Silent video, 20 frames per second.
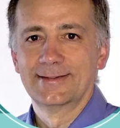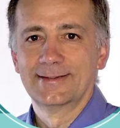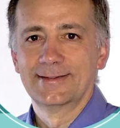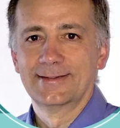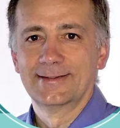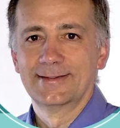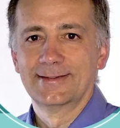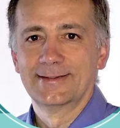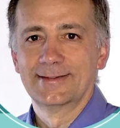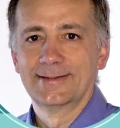
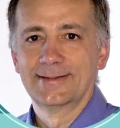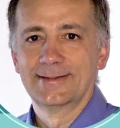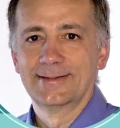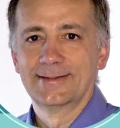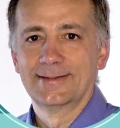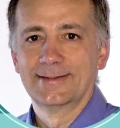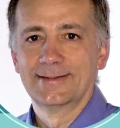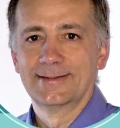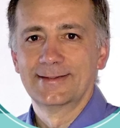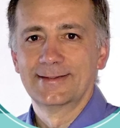
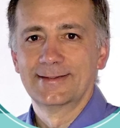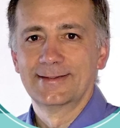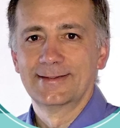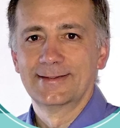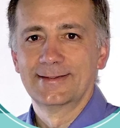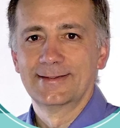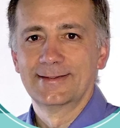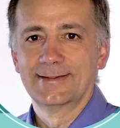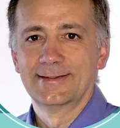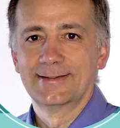
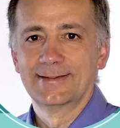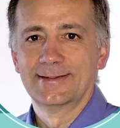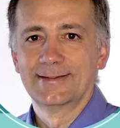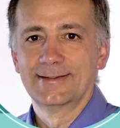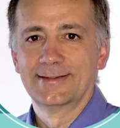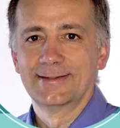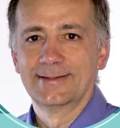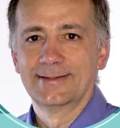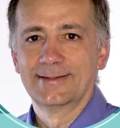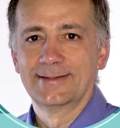
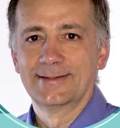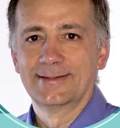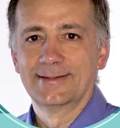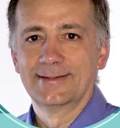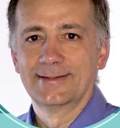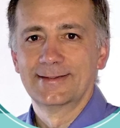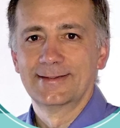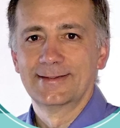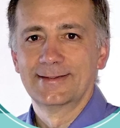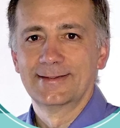
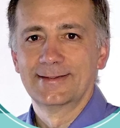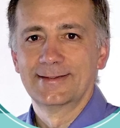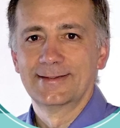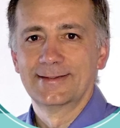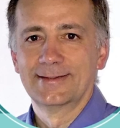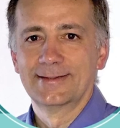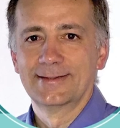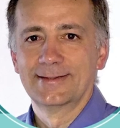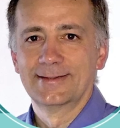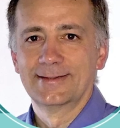
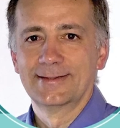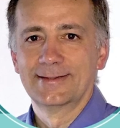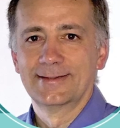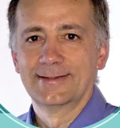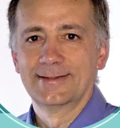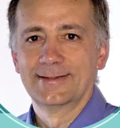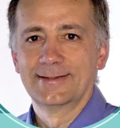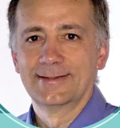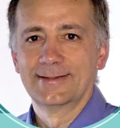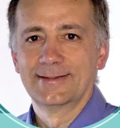
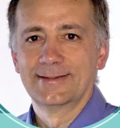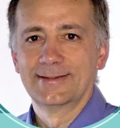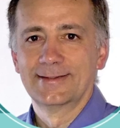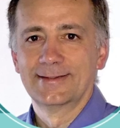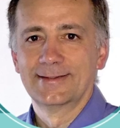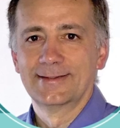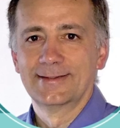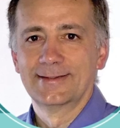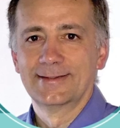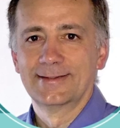
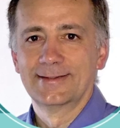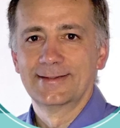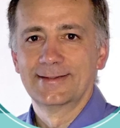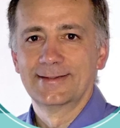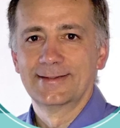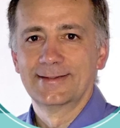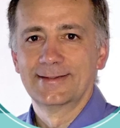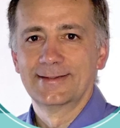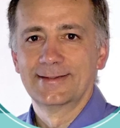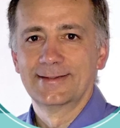
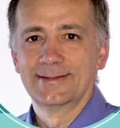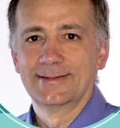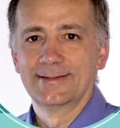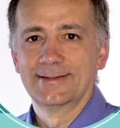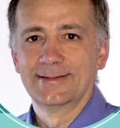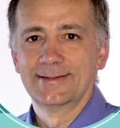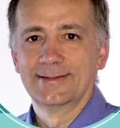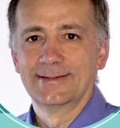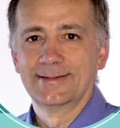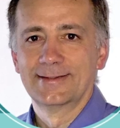
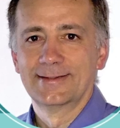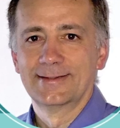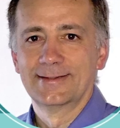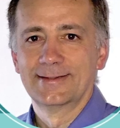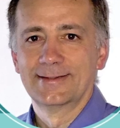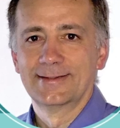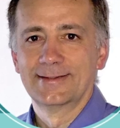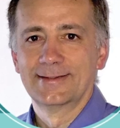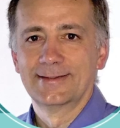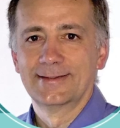
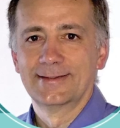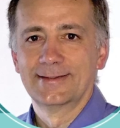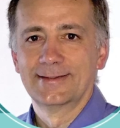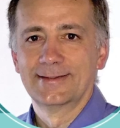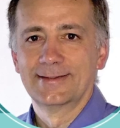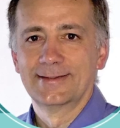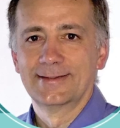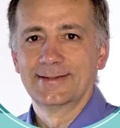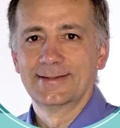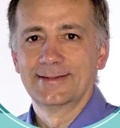
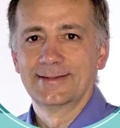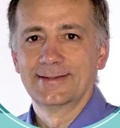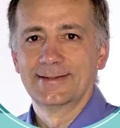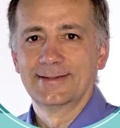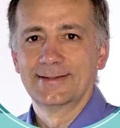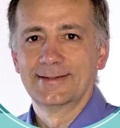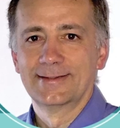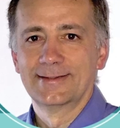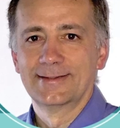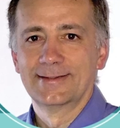
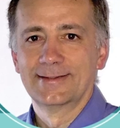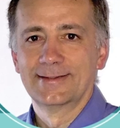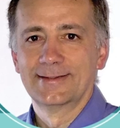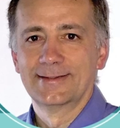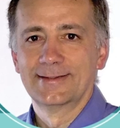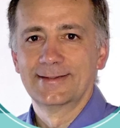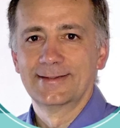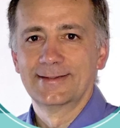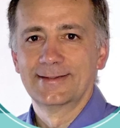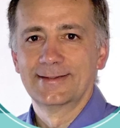
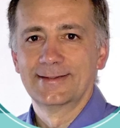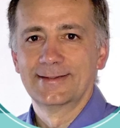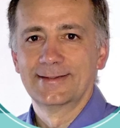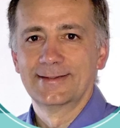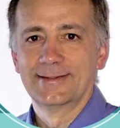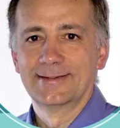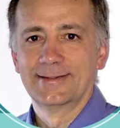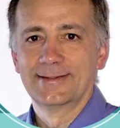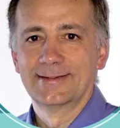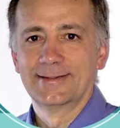
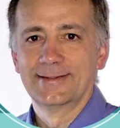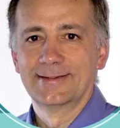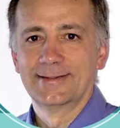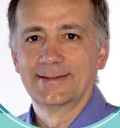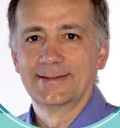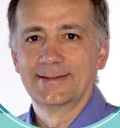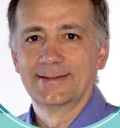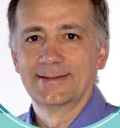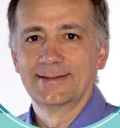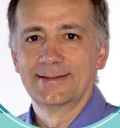[no speech]